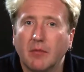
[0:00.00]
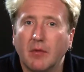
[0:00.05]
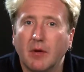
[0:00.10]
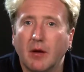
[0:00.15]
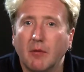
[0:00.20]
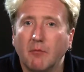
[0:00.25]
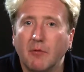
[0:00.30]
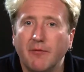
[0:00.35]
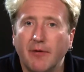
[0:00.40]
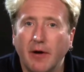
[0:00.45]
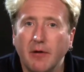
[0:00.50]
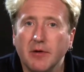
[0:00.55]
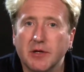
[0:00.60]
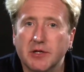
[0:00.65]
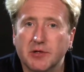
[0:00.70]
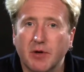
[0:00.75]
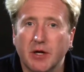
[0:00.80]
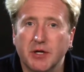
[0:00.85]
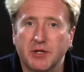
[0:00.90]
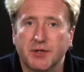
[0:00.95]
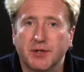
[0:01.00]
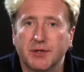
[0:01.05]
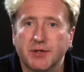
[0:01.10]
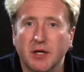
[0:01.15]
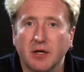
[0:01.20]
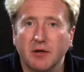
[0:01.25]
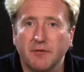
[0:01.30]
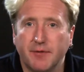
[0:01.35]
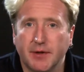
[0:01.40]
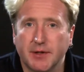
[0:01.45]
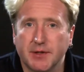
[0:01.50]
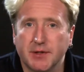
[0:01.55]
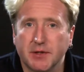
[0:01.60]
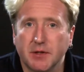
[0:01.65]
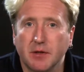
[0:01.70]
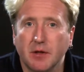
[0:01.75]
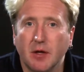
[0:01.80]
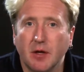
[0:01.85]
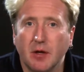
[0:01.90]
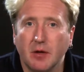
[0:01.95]
We've only scratched the surface
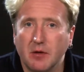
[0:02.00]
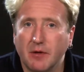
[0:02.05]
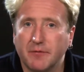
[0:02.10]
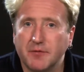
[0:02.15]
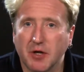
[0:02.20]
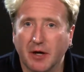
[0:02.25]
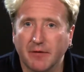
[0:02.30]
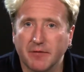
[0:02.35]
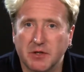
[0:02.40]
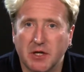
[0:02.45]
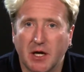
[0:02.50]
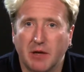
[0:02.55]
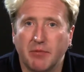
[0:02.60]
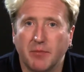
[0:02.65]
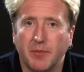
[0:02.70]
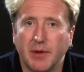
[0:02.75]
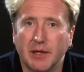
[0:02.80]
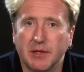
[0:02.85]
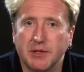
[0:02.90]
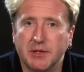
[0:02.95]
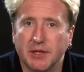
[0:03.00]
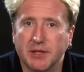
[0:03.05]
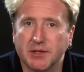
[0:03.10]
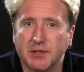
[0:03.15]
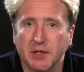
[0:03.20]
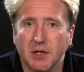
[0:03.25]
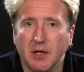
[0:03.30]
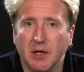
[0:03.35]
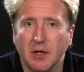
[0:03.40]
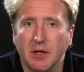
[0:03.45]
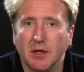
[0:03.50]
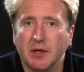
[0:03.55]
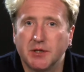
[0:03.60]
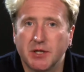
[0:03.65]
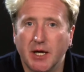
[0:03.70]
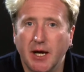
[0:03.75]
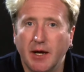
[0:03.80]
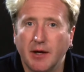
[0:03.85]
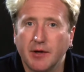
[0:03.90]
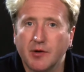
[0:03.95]
of Java's capabilities to
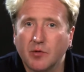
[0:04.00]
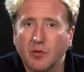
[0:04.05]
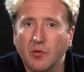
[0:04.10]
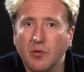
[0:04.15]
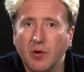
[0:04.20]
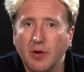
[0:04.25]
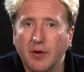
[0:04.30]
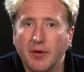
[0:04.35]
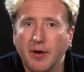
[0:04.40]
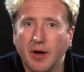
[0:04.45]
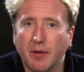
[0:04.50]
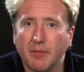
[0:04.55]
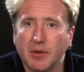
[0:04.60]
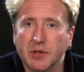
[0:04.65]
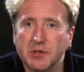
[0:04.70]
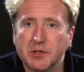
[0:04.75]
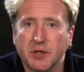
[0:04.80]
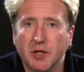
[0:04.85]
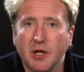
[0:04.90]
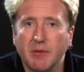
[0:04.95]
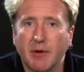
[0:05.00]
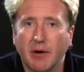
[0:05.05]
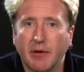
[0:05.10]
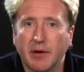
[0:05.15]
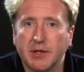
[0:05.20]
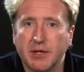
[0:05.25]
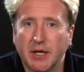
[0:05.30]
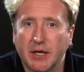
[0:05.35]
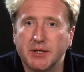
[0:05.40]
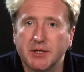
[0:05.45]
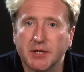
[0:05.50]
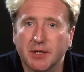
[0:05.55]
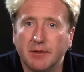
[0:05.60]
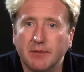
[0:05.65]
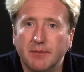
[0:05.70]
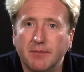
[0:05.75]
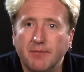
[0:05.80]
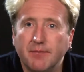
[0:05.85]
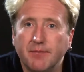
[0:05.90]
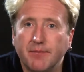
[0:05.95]
handle numbers and numeric data.
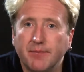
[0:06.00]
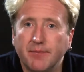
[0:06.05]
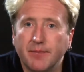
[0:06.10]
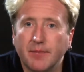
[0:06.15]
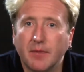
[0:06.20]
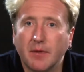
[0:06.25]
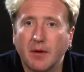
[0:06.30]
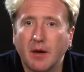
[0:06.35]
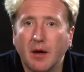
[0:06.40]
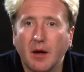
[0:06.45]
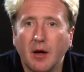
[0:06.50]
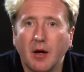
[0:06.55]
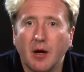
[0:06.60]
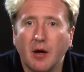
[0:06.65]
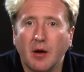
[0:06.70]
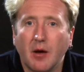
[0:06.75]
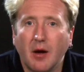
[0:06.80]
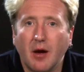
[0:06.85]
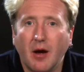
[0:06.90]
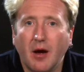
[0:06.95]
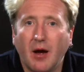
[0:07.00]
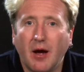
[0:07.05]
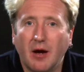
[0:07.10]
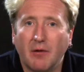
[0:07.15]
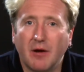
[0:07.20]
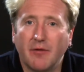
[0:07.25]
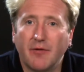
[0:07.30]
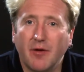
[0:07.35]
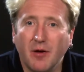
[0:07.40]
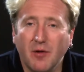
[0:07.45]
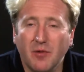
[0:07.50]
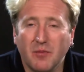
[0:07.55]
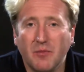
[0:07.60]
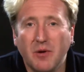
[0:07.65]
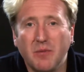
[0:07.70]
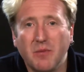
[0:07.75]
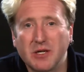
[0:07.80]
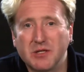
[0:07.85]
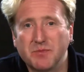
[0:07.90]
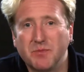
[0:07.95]
However, we
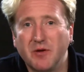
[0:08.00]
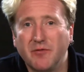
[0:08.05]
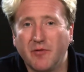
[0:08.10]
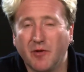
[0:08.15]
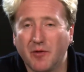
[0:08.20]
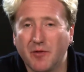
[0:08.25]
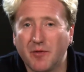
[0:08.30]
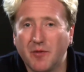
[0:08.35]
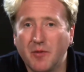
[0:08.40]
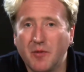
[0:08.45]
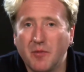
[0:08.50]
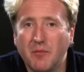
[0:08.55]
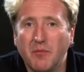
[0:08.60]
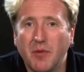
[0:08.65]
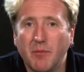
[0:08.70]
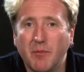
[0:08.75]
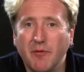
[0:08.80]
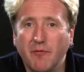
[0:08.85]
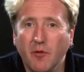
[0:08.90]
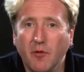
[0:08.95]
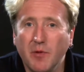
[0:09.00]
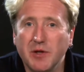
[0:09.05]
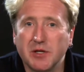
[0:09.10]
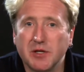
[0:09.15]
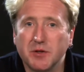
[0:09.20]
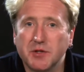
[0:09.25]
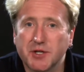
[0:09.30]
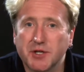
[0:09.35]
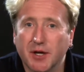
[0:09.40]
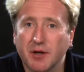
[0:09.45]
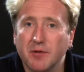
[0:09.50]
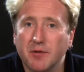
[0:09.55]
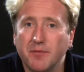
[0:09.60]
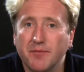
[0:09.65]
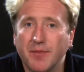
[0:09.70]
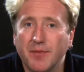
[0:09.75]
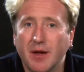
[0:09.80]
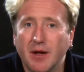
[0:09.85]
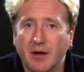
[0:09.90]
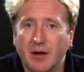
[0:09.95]
must move on. But before we do so,
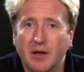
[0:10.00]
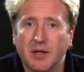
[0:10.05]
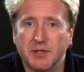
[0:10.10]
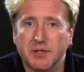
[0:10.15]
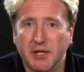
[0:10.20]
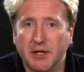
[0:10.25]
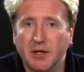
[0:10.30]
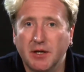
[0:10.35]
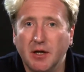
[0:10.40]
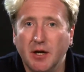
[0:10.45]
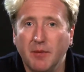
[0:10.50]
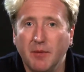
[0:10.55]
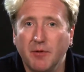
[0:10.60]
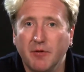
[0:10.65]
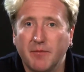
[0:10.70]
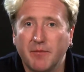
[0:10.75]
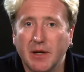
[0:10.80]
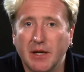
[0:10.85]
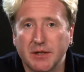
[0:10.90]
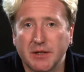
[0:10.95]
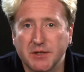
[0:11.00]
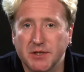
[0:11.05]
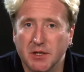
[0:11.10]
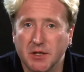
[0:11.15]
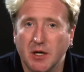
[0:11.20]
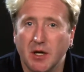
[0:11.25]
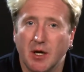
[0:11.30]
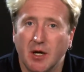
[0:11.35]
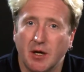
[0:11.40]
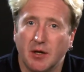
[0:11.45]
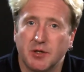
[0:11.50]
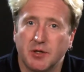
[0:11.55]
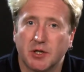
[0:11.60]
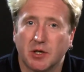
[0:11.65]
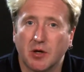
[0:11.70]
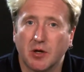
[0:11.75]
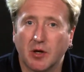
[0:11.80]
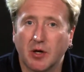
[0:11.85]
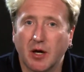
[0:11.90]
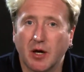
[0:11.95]
let's take a couple of minutes to
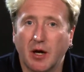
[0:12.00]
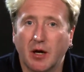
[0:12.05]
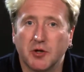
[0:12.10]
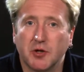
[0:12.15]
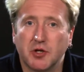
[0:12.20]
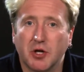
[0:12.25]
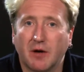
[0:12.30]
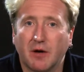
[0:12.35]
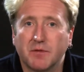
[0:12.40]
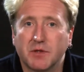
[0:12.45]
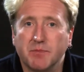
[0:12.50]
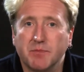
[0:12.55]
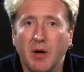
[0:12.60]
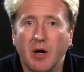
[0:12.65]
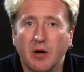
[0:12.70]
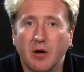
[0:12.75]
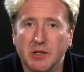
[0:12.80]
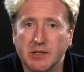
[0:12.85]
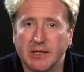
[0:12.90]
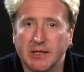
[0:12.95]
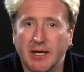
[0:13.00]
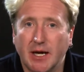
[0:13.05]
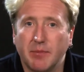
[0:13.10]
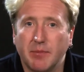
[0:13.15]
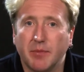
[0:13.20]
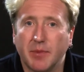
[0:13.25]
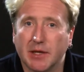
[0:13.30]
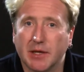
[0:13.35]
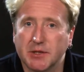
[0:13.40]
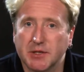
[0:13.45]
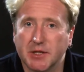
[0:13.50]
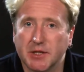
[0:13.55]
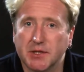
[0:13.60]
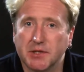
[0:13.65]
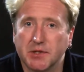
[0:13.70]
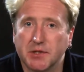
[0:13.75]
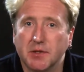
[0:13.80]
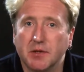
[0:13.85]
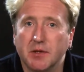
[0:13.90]
look at Java's parsing capabilities.